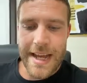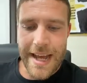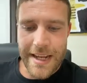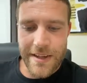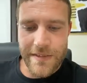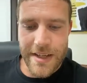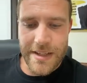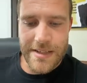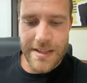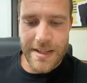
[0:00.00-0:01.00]
any of
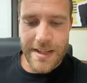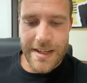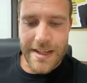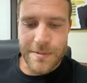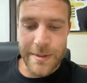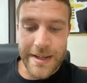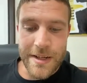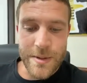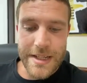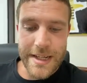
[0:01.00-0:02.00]
this. Its
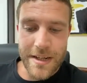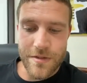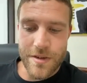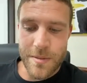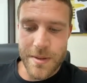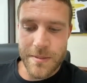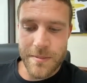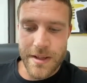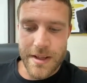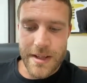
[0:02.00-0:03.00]
meaning was hidden from
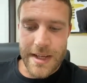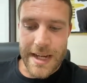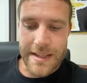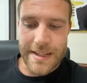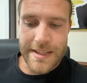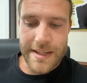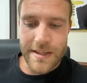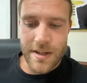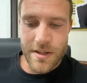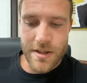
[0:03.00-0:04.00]
them, and they
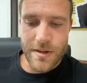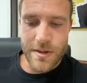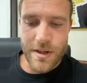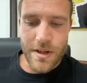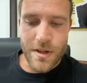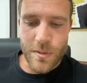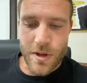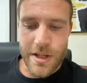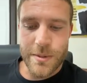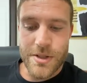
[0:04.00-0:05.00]
did not know
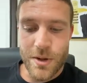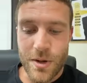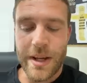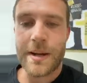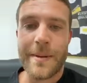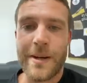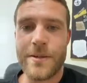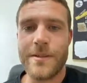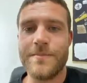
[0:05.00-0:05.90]
what he was talking about.